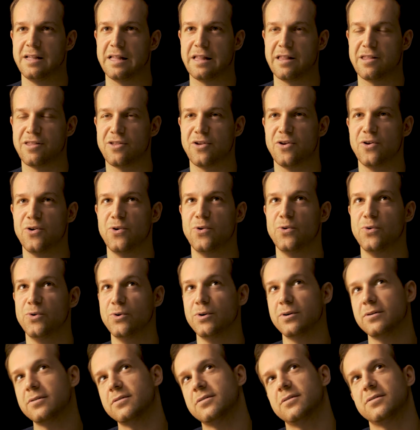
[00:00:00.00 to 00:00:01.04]

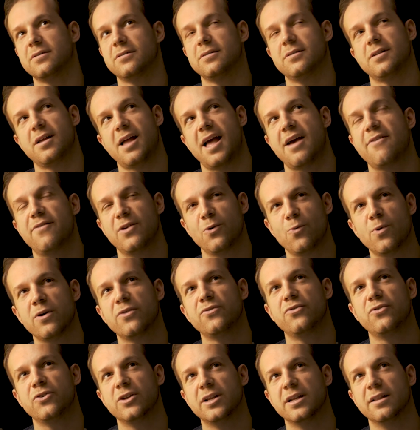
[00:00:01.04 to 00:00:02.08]
So having one
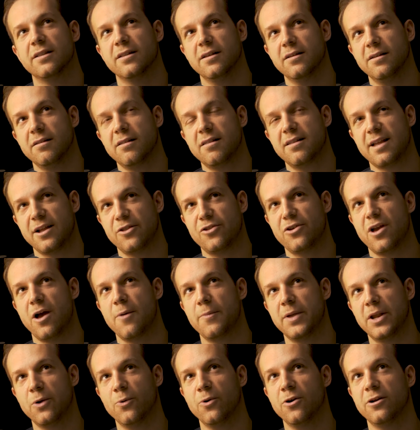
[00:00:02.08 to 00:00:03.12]
foot in the sketch
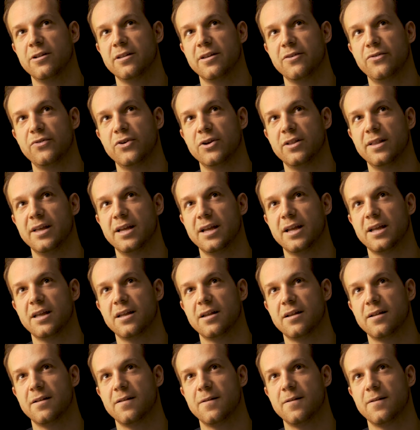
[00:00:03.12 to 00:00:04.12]
comedy world, I feel like